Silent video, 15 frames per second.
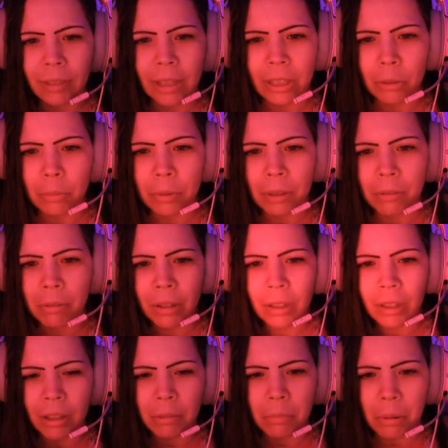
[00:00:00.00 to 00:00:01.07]
Nobody want to
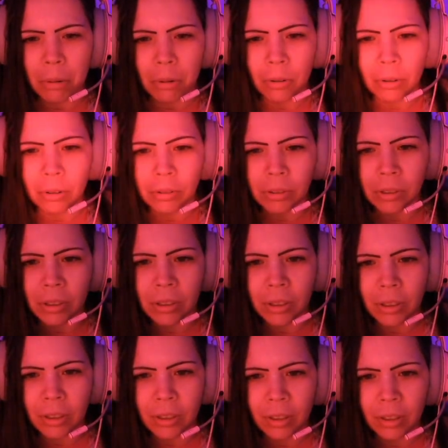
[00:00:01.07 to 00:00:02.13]
look at me. Goodness.
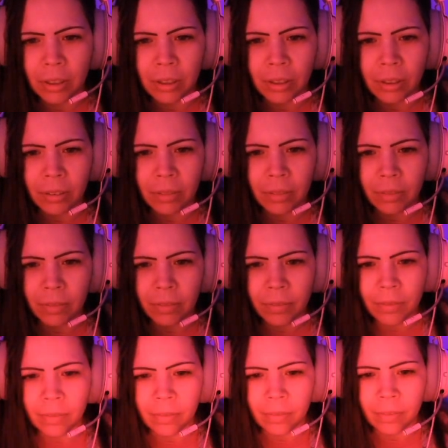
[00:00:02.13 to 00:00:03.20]

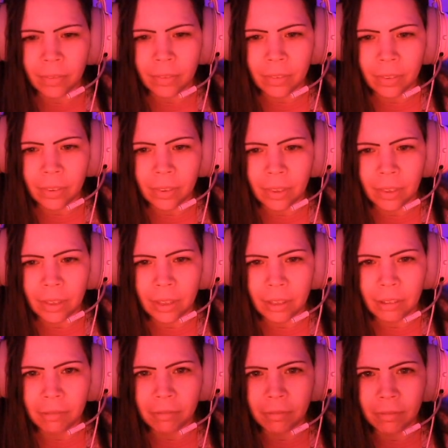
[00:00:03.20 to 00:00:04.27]
How?
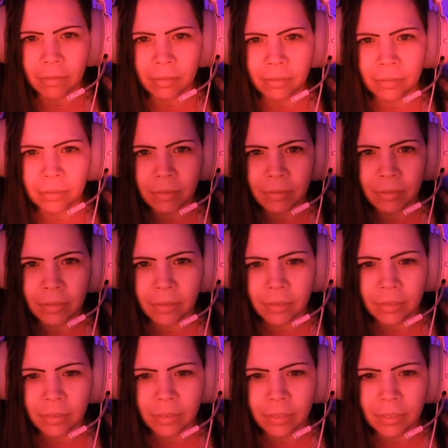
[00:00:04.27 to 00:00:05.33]
What if they think you're
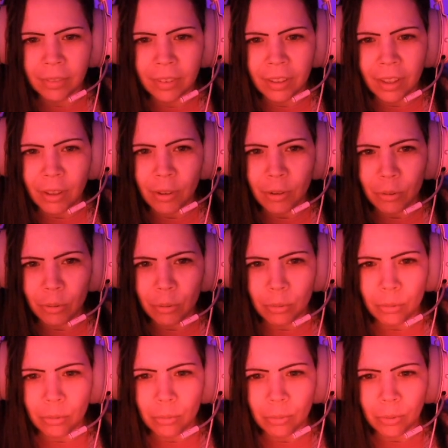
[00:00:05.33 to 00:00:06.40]
ugly?
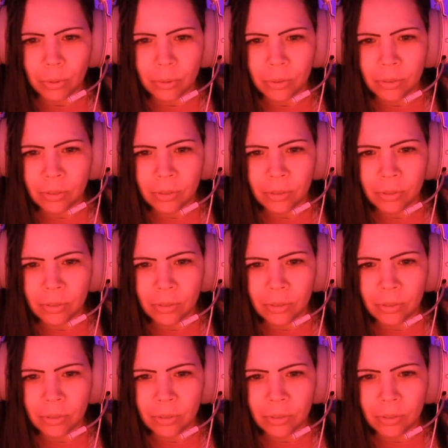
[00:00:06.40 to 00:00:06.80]
Ooh, rude.